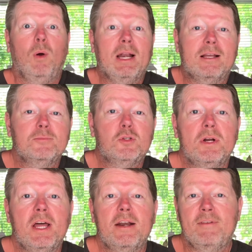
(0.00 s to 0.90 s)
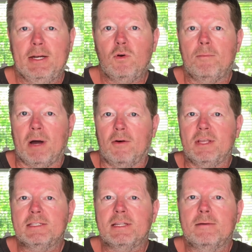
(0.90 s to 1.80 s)
Welcome to another video about
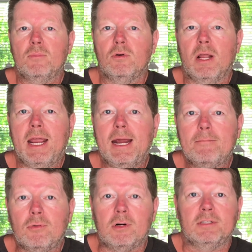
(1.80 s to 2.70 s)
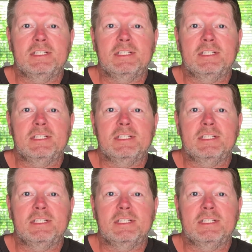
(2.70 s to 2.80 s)
Istanbul Airport.